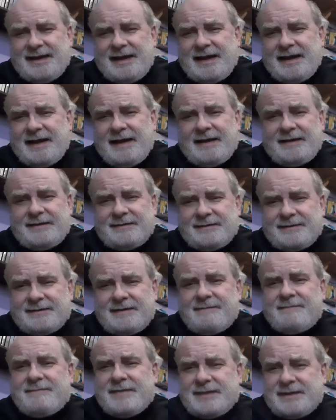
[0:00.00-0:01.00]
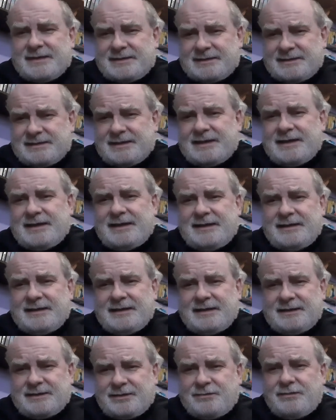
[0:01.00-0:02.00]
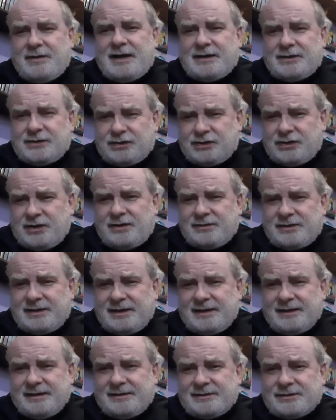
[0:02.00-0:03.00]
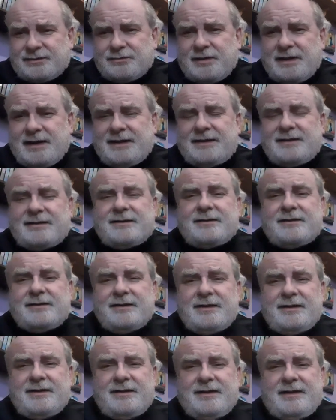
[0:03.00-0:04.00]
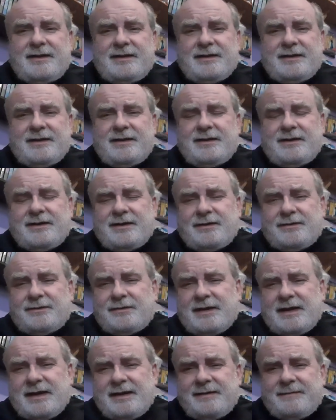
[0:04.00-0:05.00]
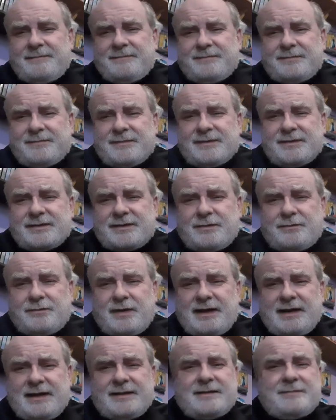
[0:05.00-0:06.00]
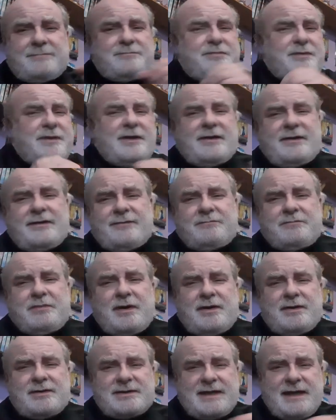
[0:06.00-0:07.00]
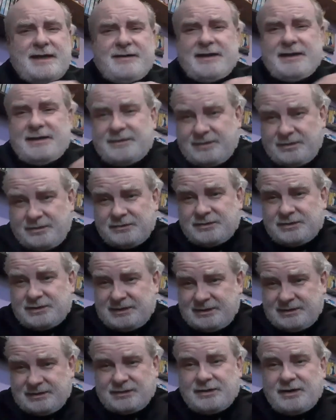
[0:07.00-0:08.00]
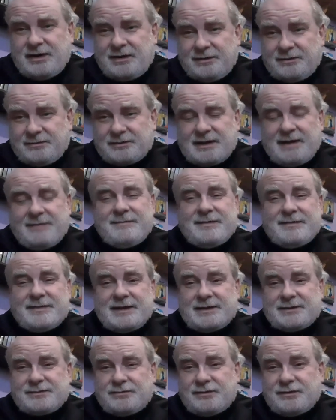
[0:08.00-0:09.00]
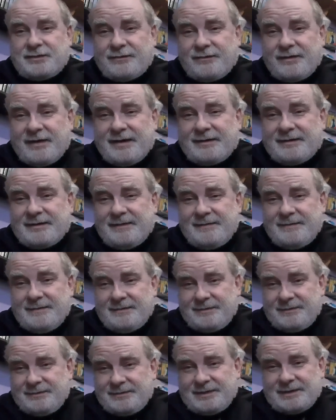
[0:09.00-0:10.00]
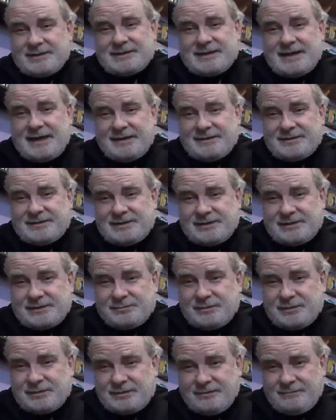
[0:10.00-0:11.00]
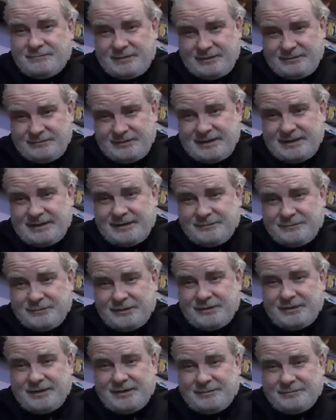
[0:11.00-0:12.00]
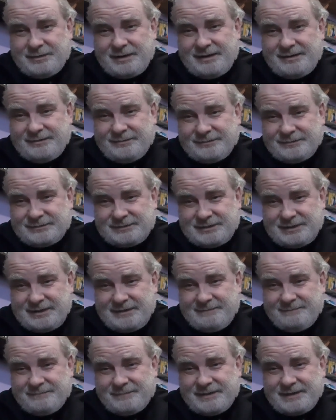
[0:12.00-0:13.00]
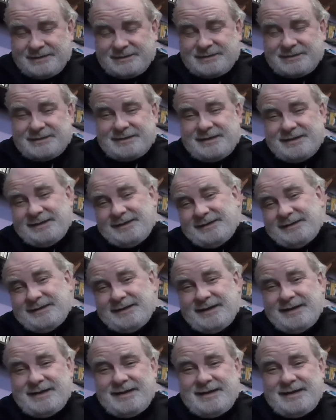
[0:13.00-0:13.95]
And the scene is quite shocking as well. You know, the way the blood pours down, he cuts his throat. I mean, this would have had, the censors must have been really worried about this scene.